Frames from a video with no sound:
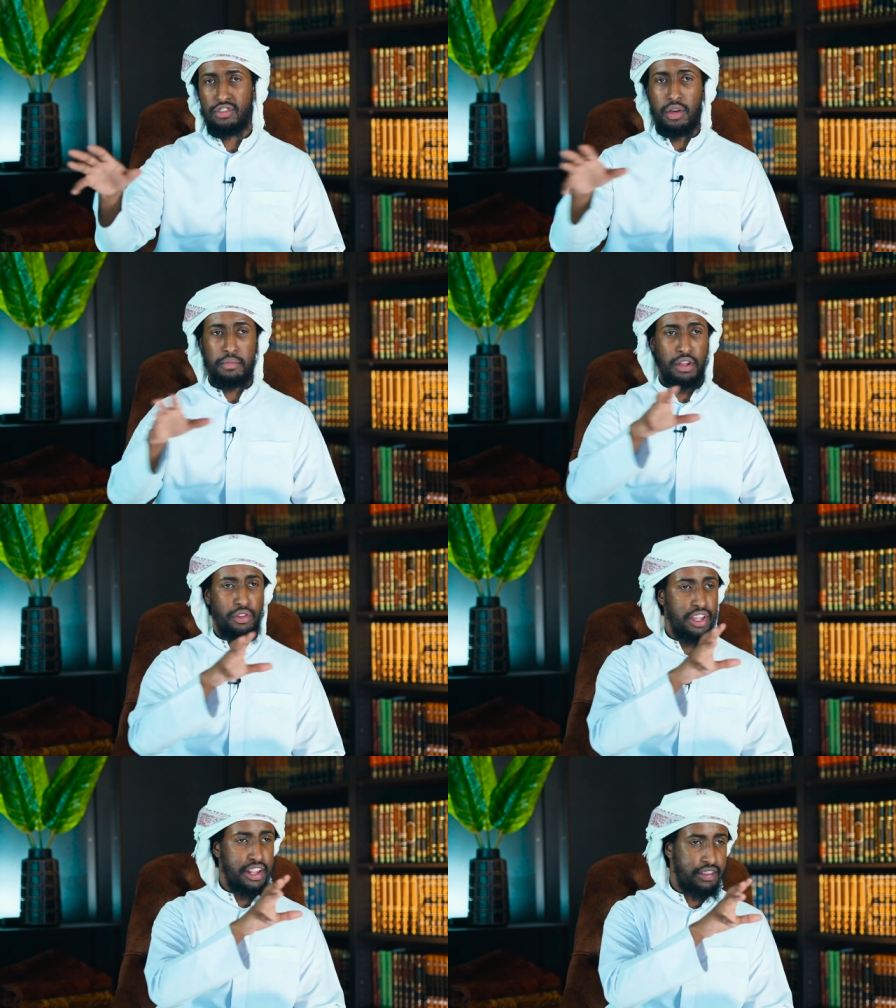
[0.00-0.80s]
Stop
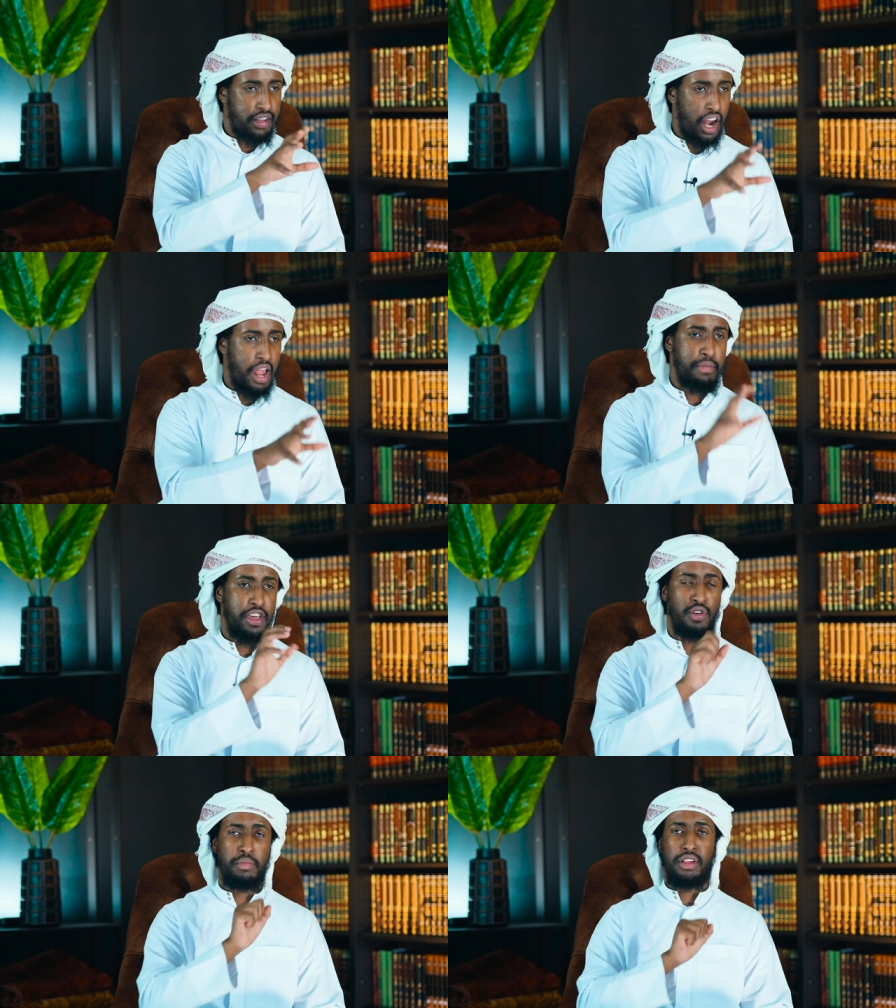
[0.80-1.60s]
building this club
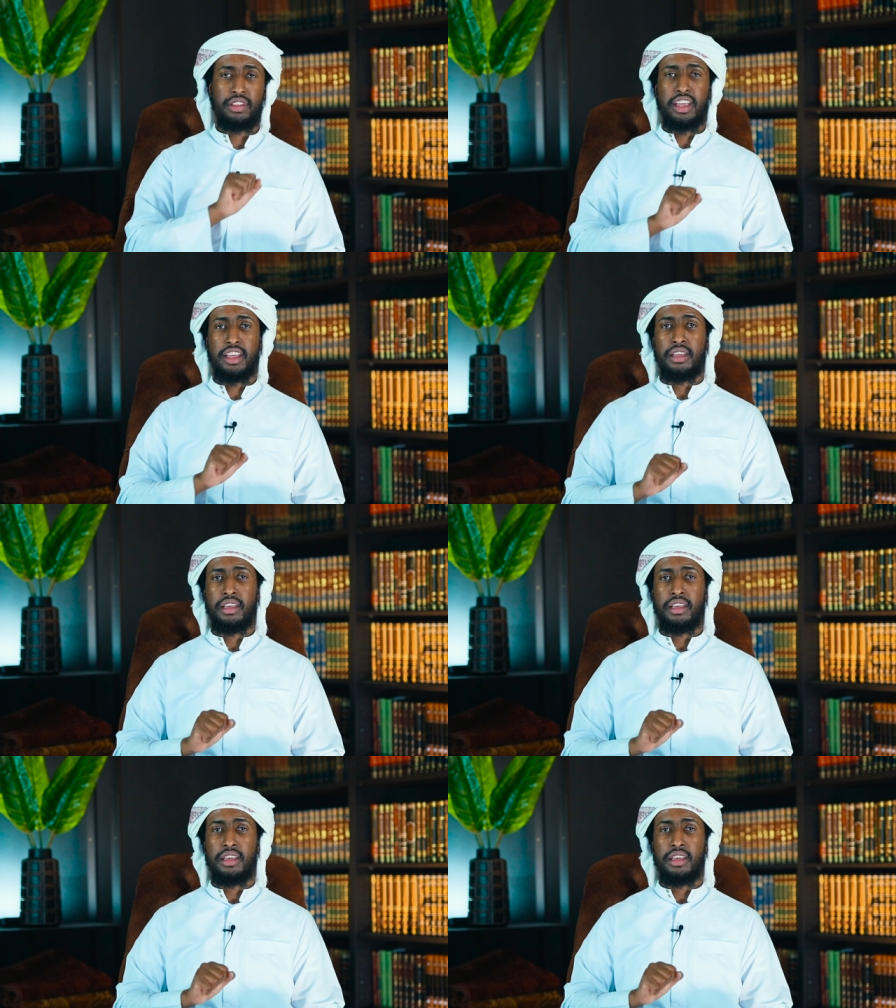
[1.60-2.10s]
that you're building.